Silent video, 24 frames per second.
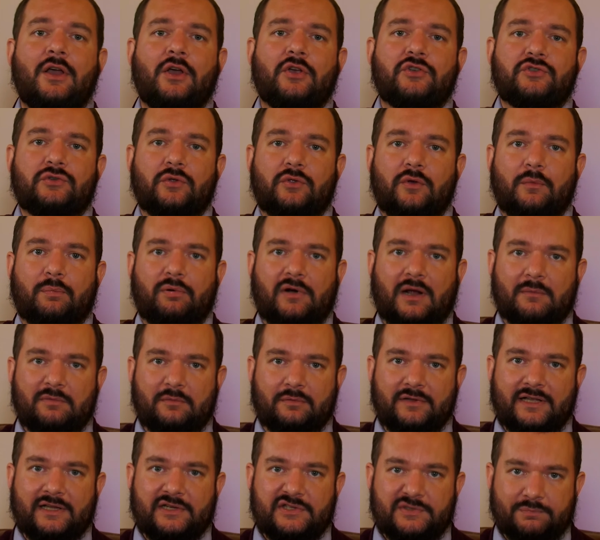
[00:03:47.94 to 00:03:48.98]
So they'll
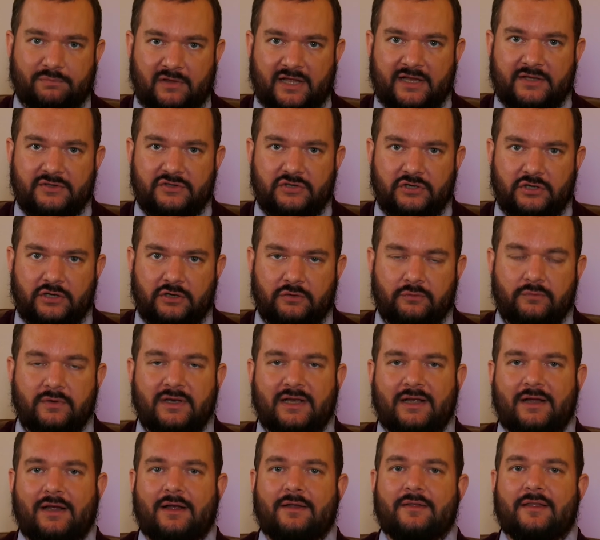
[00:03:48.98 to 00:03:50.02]
probably explain to you
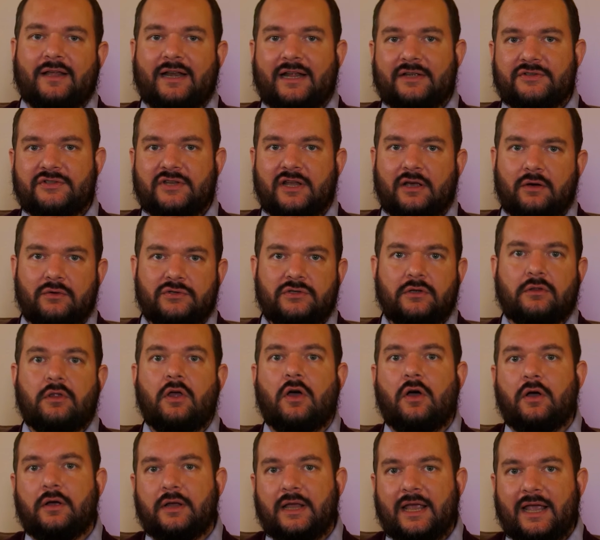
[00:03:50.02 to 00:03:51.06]
that SEO is a
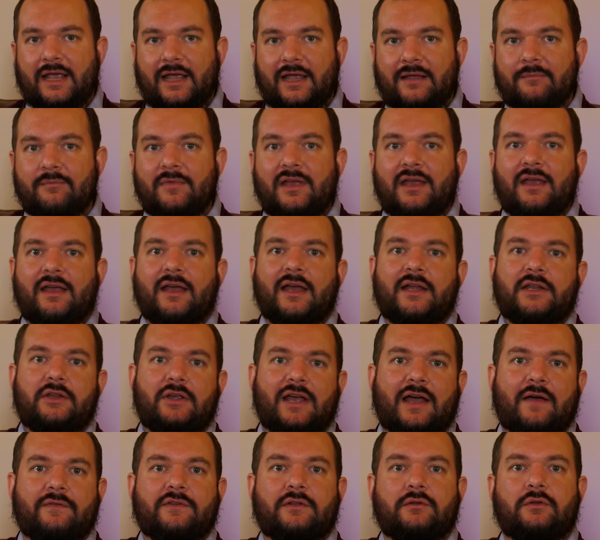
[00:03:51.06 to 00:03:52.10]
long game and you
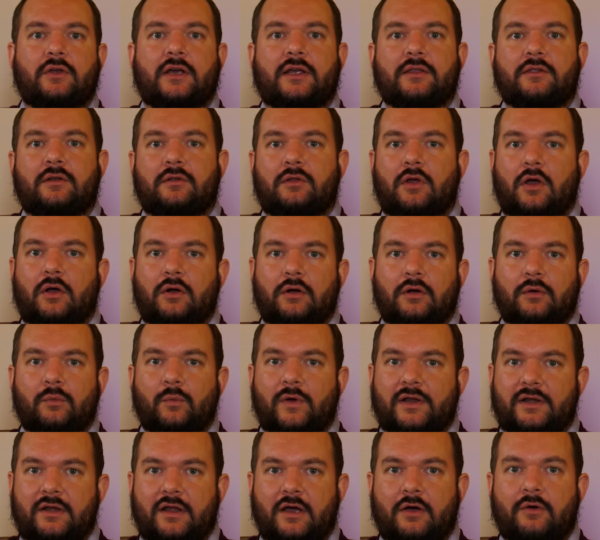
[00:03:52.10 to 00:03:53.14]
have to look at the longer
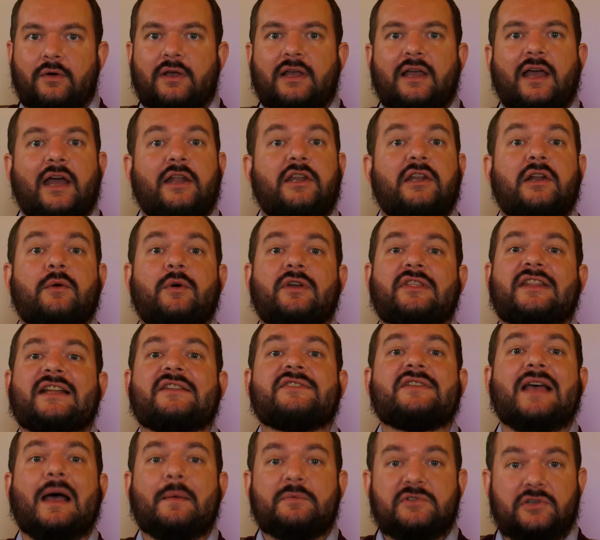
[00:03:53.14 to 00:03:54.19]
window. You know what?
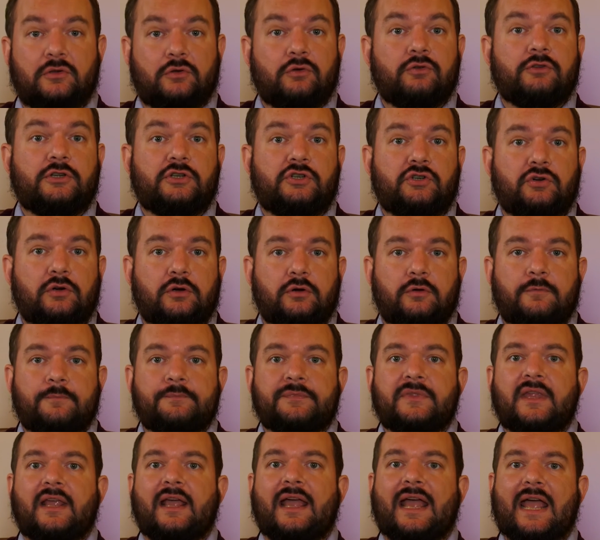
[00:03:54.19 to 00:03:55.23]
That's absolutely true.
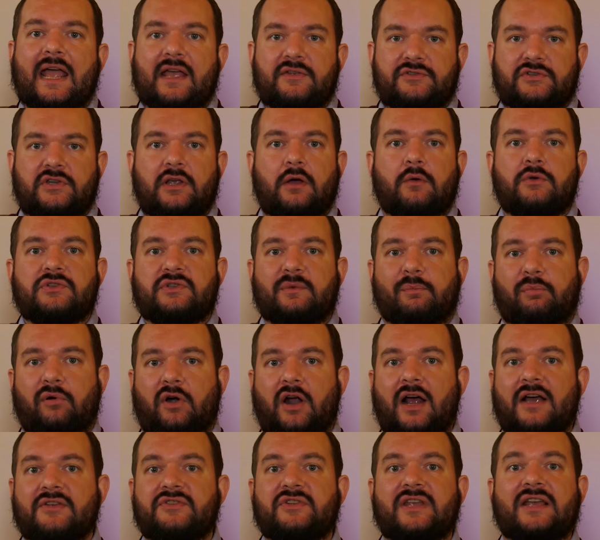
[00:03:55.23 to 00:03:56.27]
SEO is a
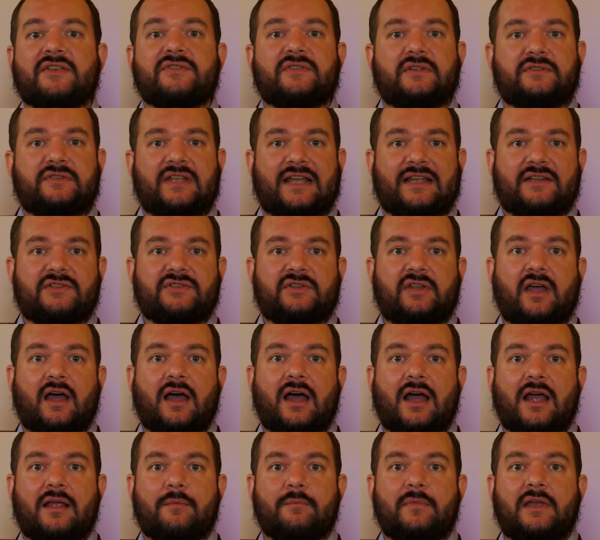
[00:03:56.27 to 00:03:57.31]
process that takes
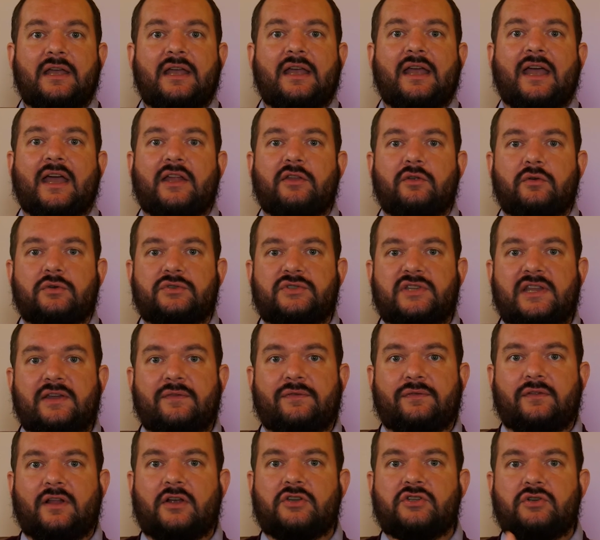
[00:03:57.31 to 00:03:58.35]
time, and you'll see
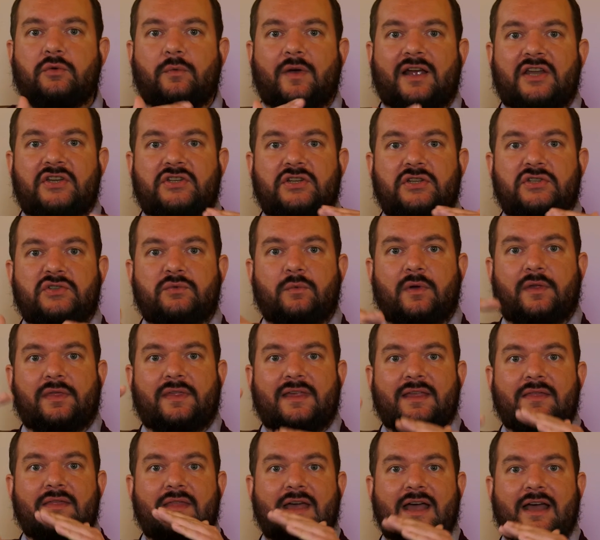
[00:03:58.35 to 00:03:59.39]
fluctuations
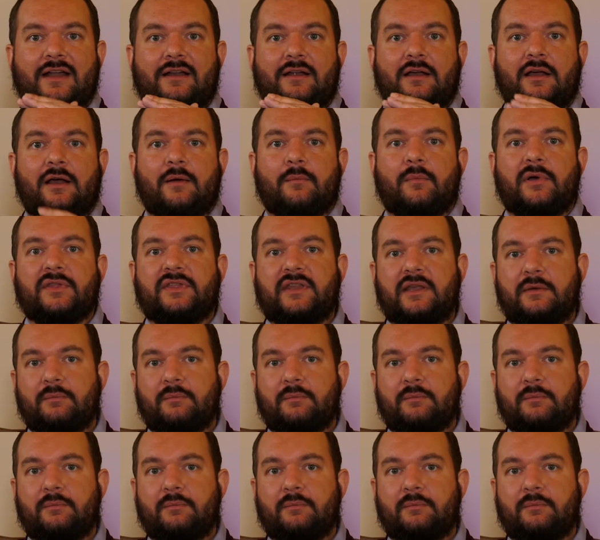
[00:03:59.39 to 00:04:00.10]
within that. But the